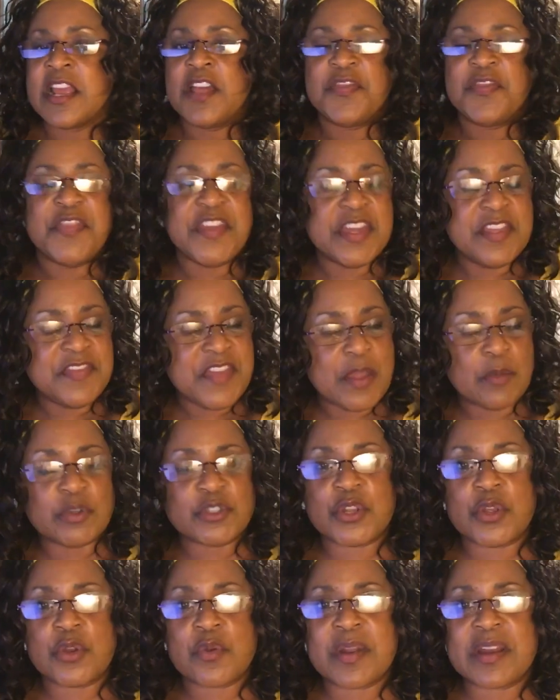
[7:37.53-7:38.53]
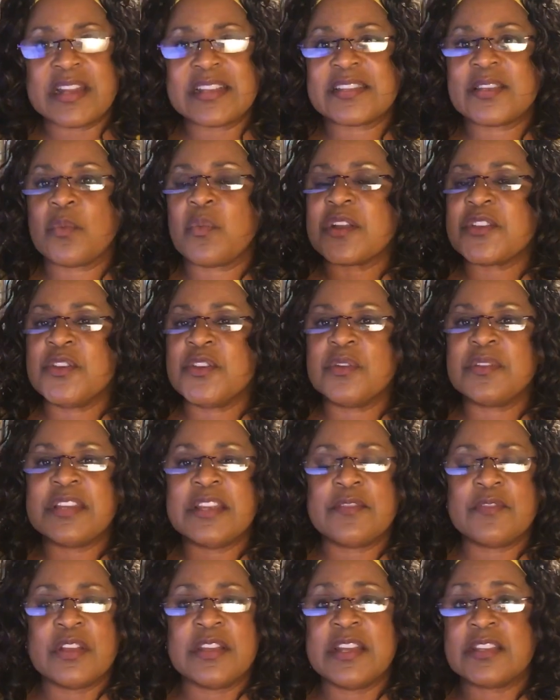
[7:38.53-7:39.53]
then they would turn around and say, well, you
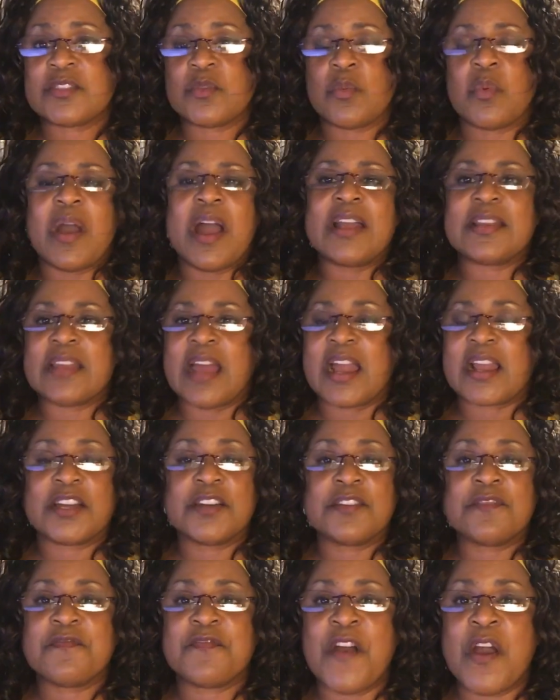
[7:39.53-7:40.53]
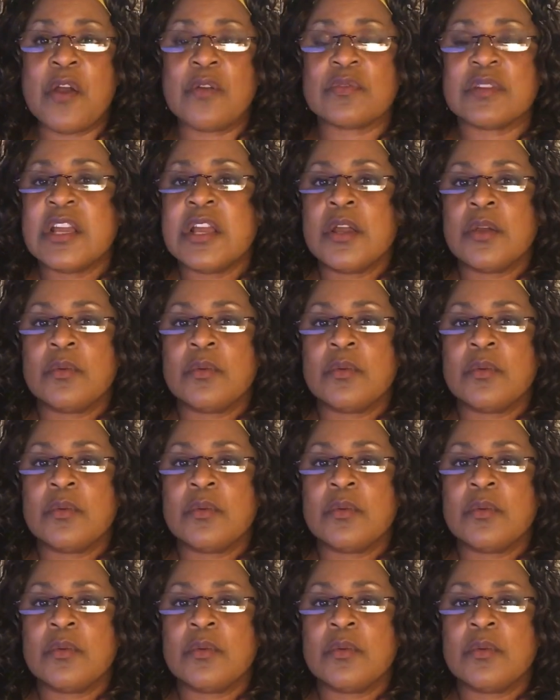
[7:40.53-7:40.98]
did, and they said, well, I couldn't vote.